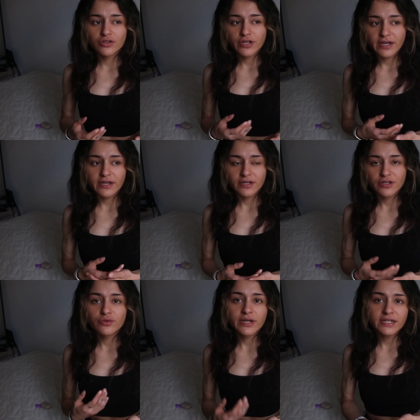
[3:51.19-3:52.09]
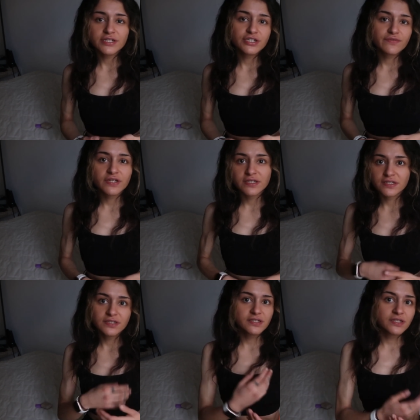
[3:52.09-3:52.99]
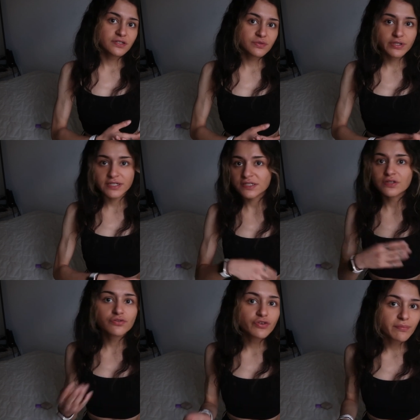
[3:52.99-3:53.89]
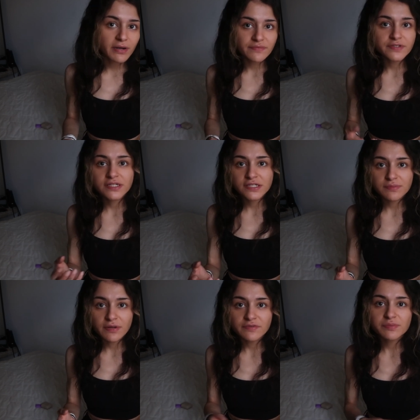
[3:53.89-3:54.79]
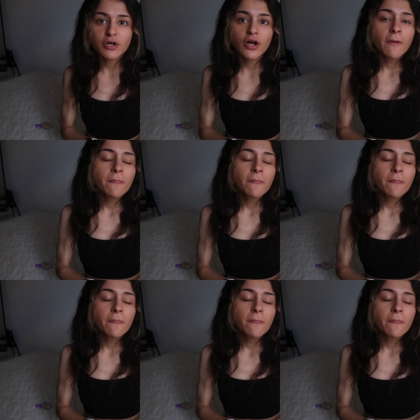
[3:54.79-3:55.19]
yeah you can achieve things in six weeks in three months six months but